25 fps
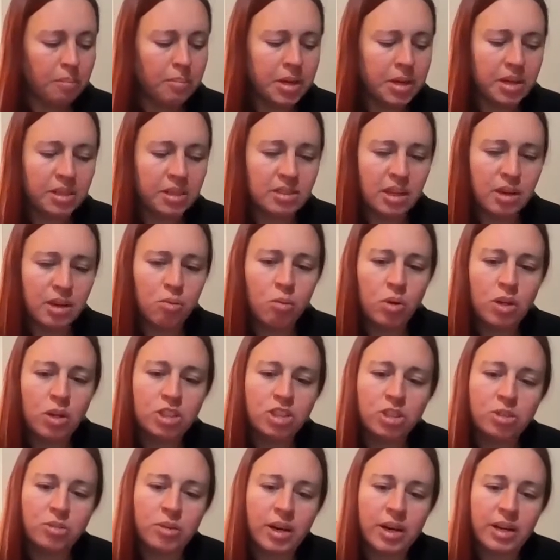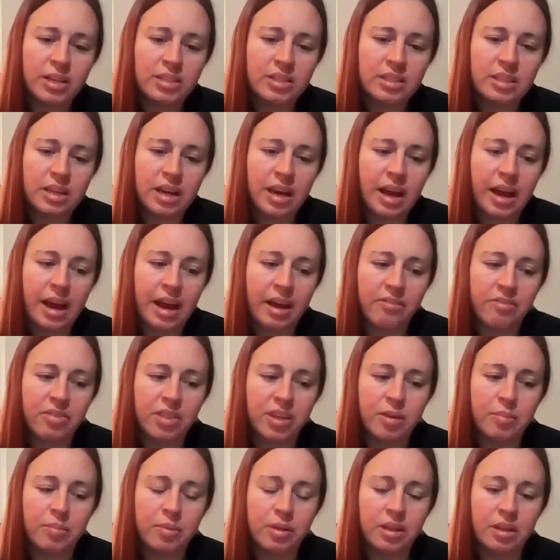because I want you guys to have
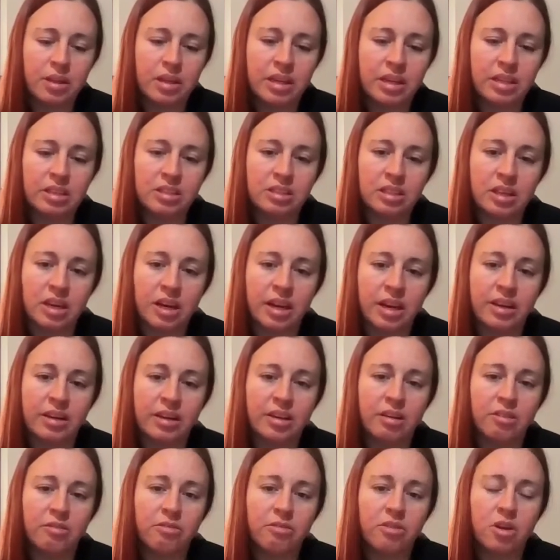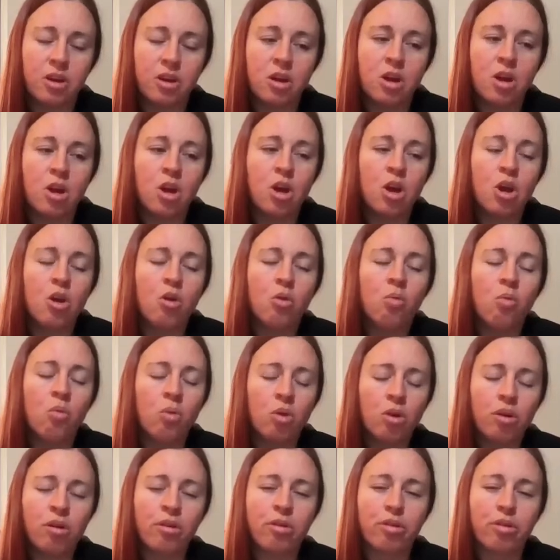the ability to kind of
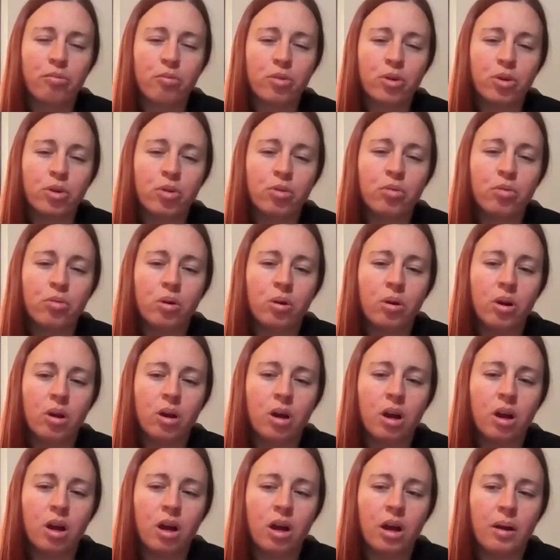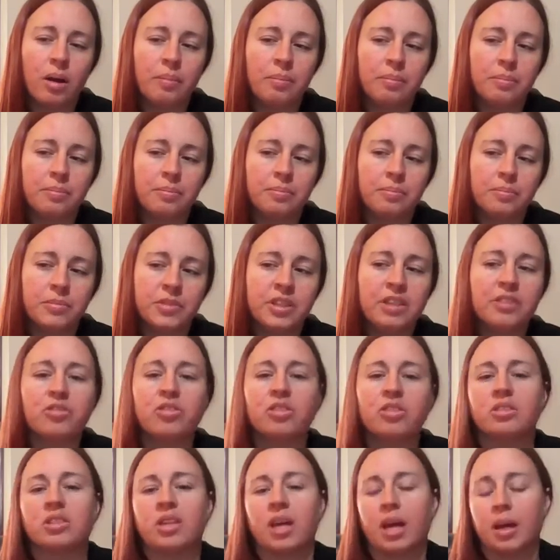work through
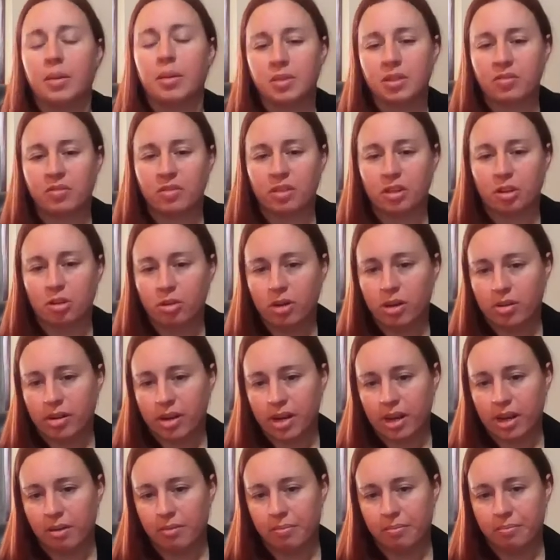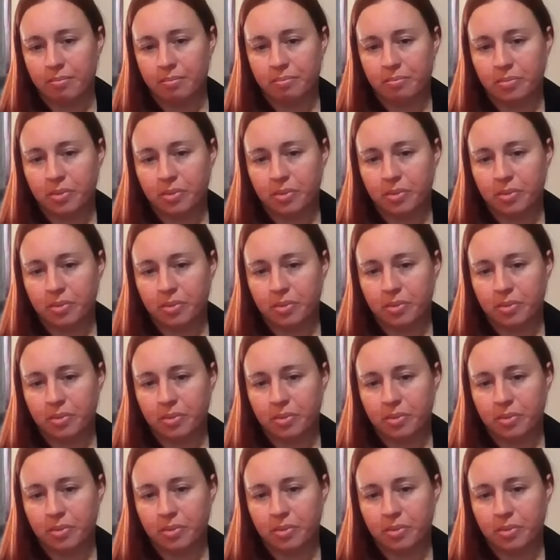different types of literary